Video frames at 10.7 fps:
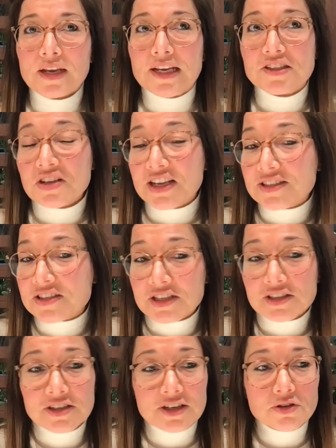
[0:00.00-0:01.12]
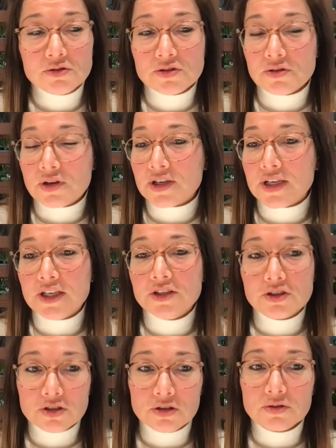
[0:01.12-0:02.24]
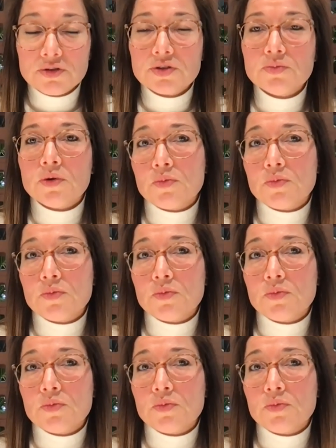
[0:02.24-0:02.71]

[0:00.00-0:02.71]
it's it's it, there's also not an easy solution.